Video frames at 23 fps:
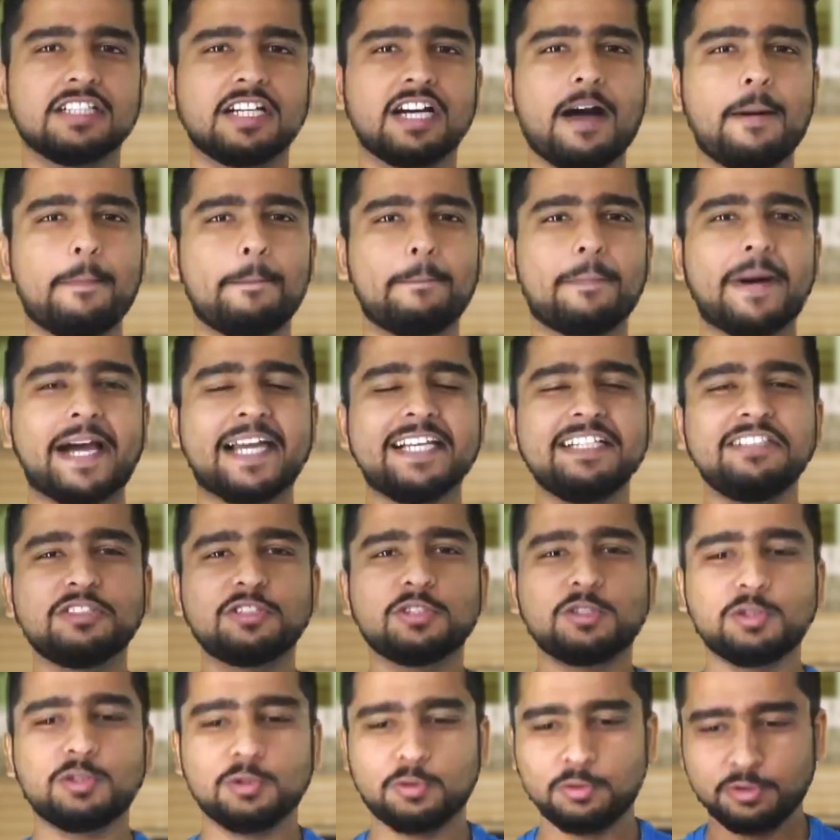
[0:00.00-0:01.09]
a
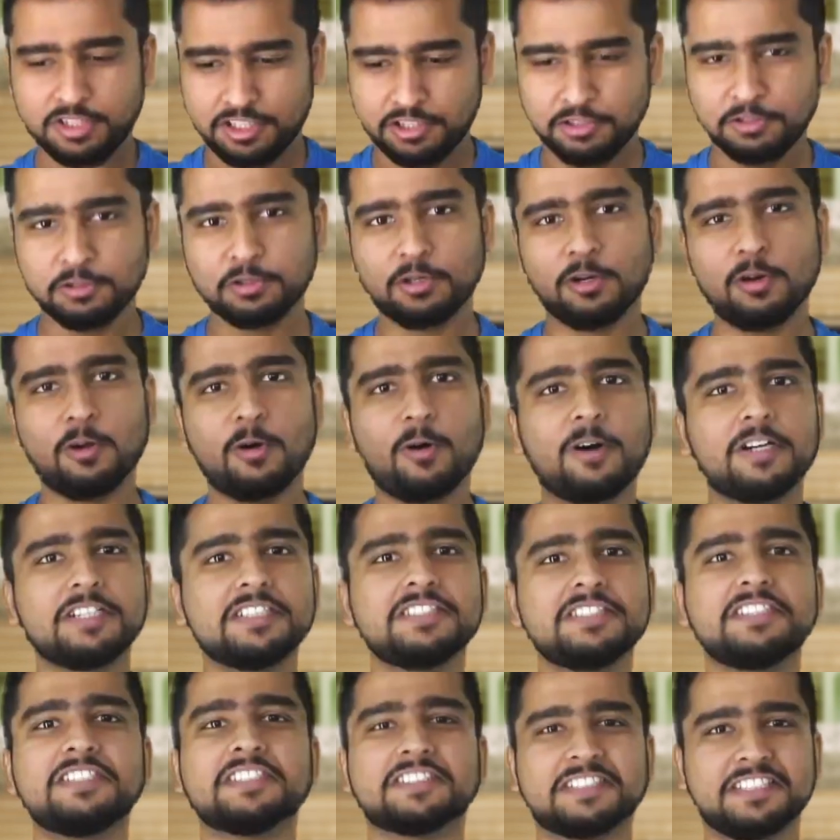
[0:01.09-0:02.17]
milestone in your long
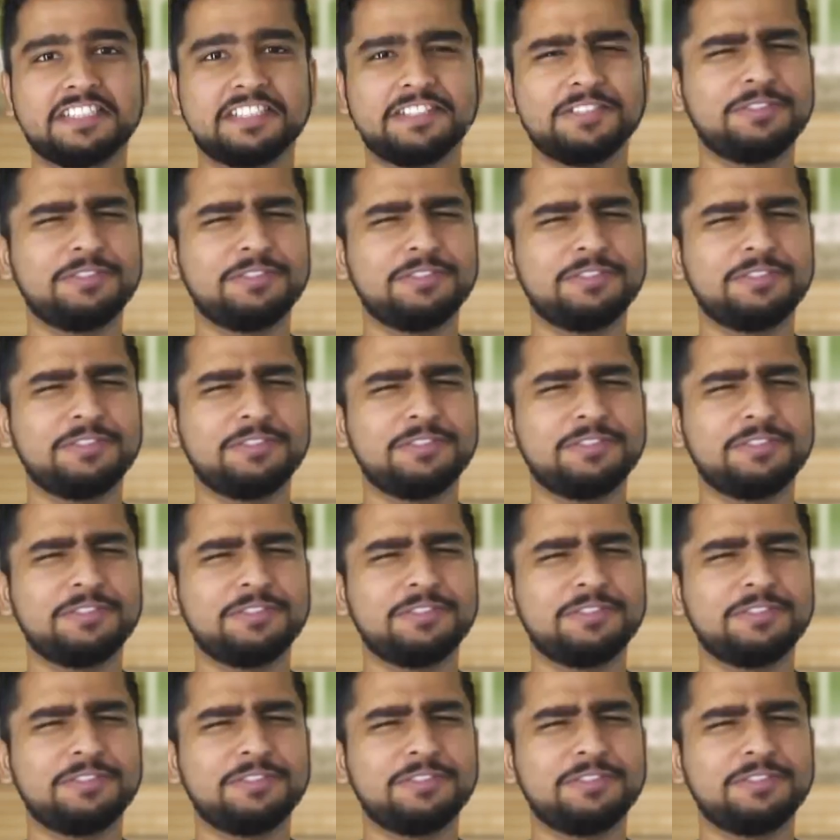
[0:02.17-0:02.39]
journey.